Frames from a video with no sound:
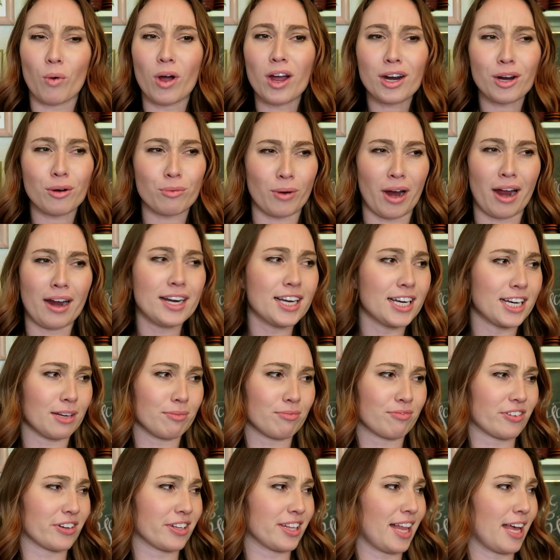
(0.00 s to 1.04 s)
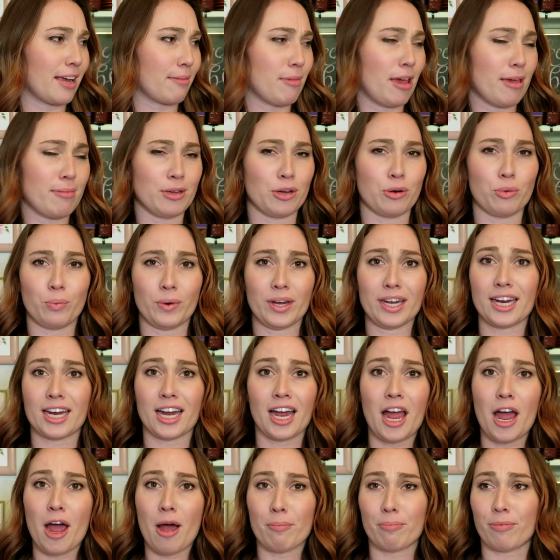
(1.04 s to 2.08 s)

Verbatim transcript: Walk around in them for like maybe a week